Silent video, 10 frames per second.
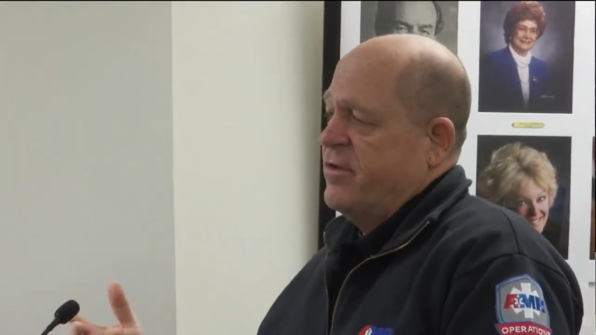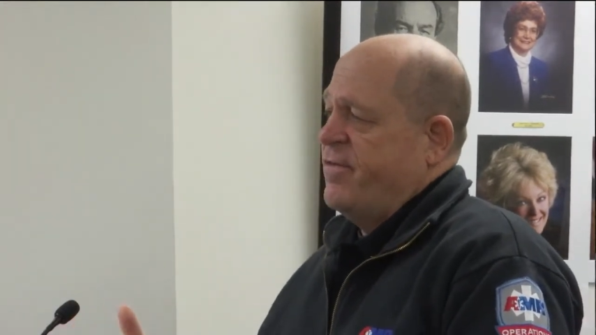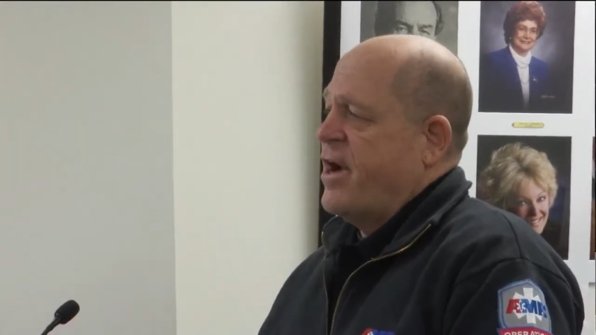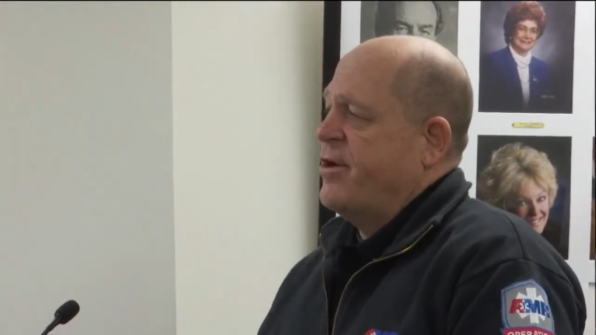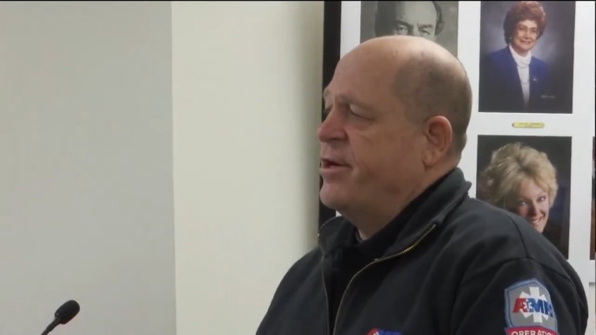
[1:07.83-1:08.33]

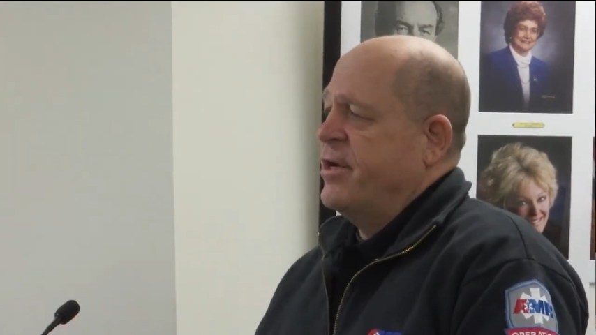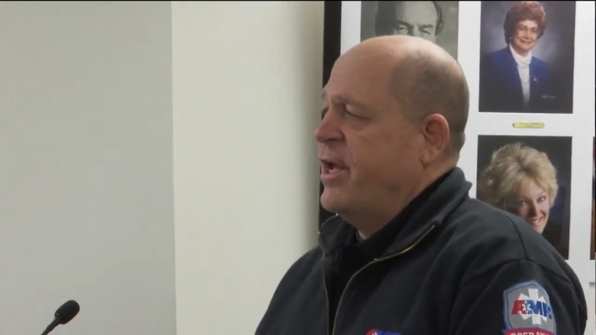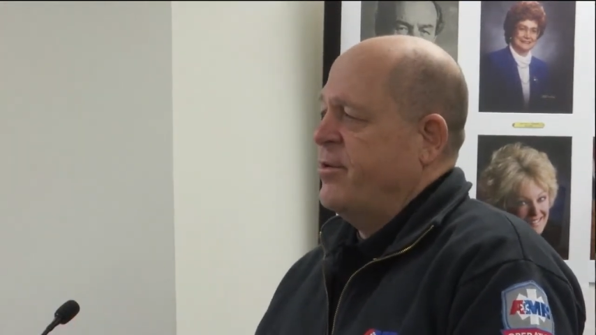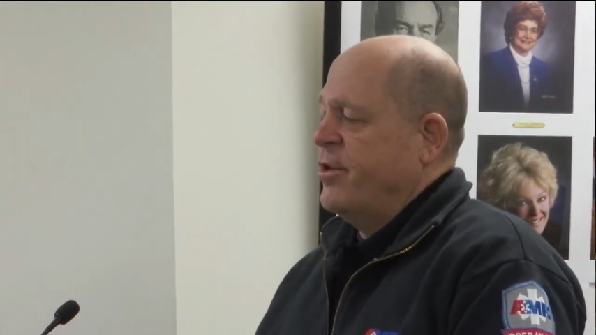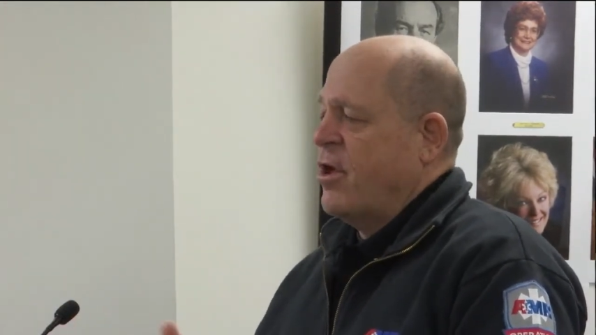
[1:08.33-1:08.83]
Speaker 1: fire and-
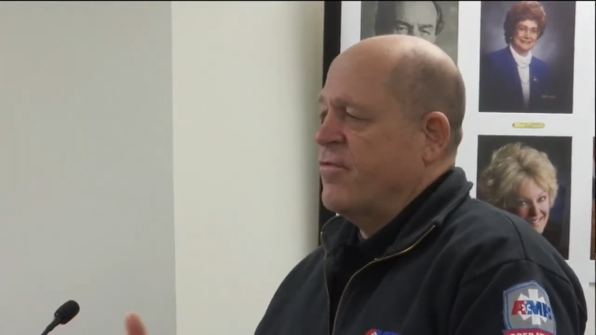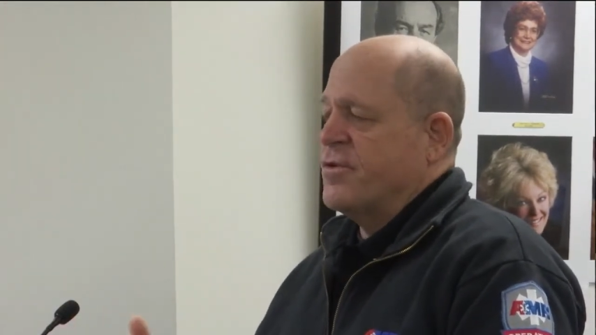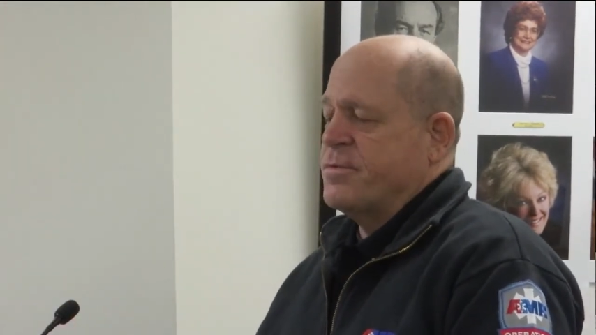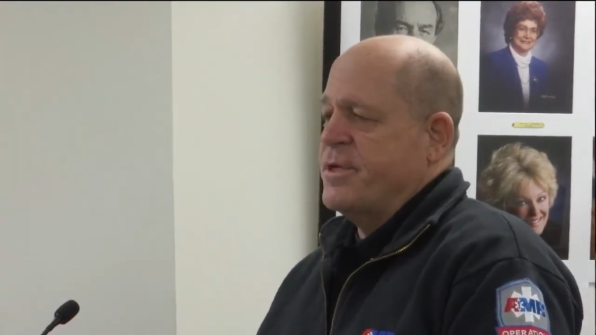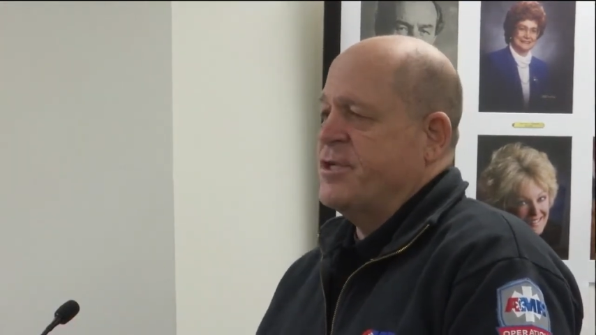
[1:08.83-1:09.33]
and law
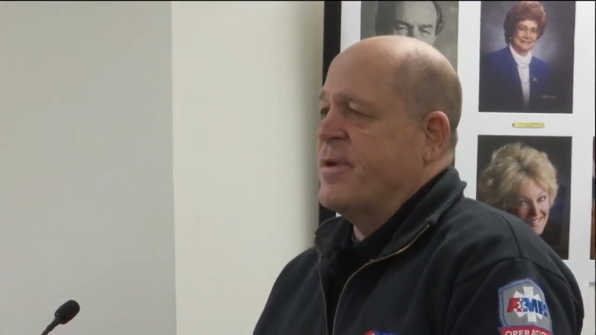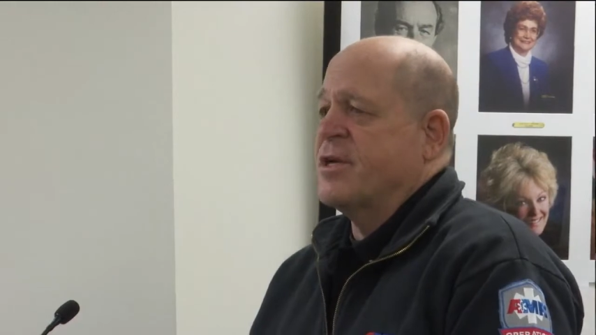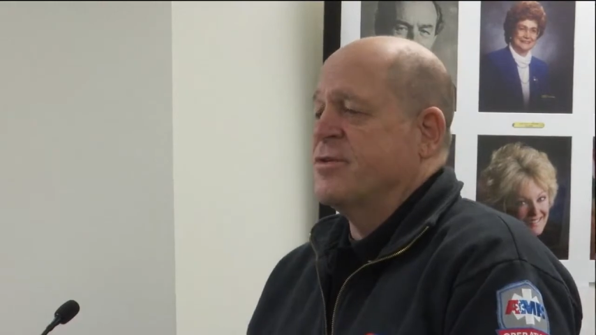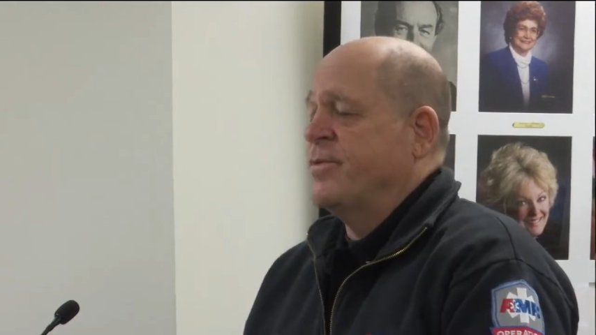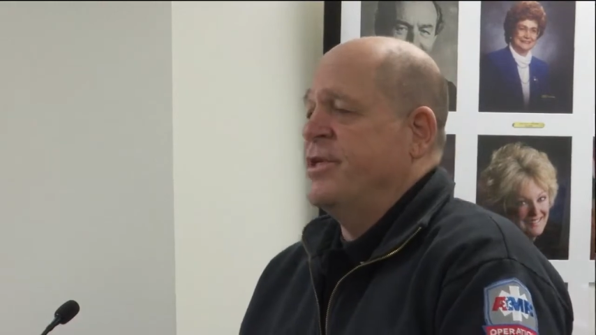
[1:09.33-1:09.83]
enforcement
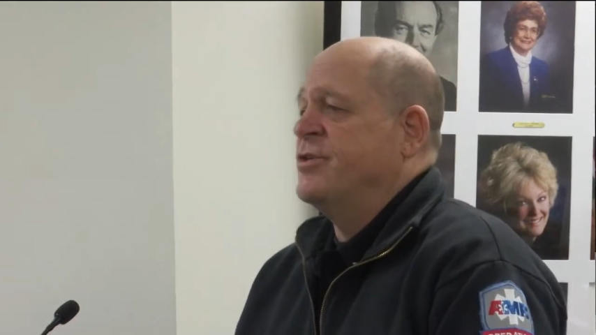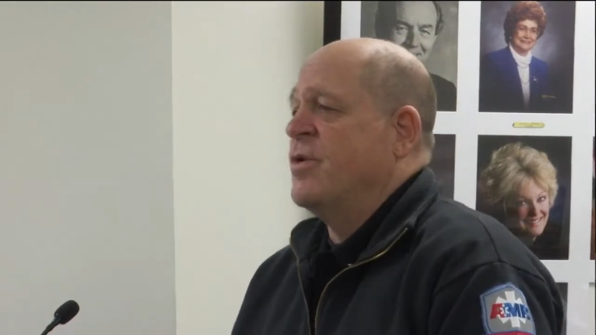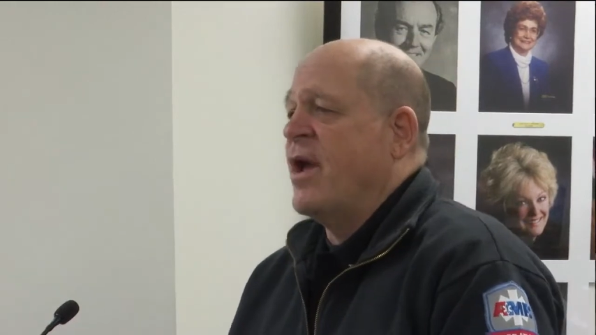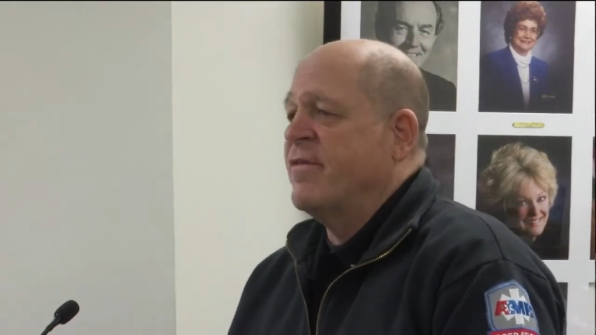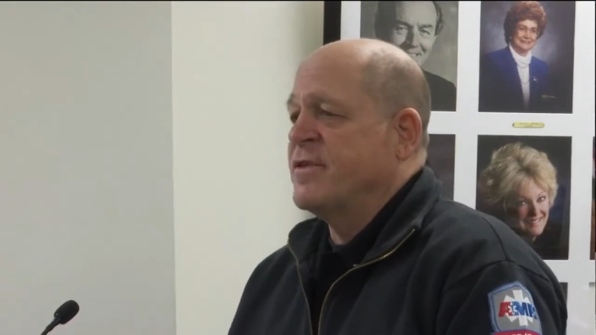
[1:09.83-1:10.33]
dispatchers, we just
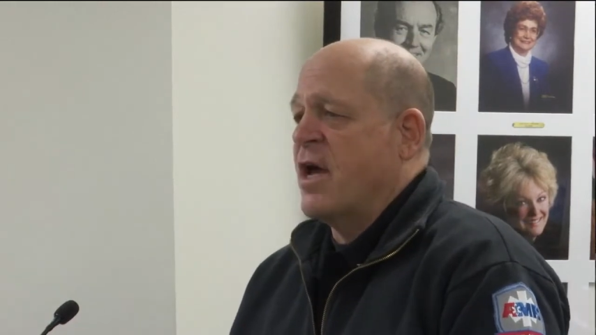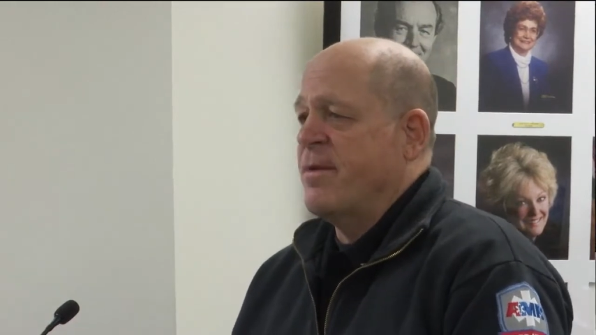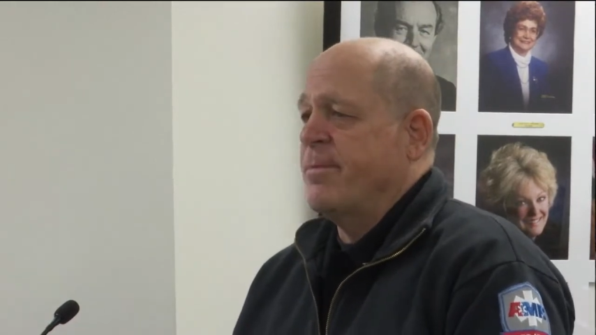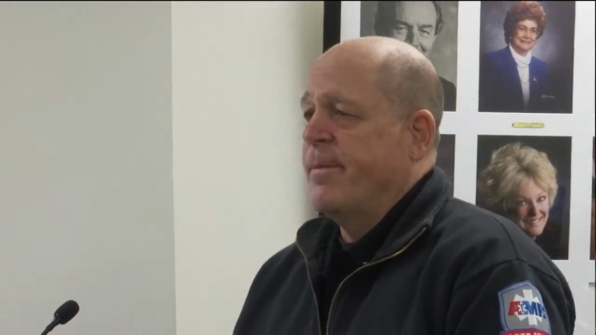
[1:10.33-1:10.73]
don't have time.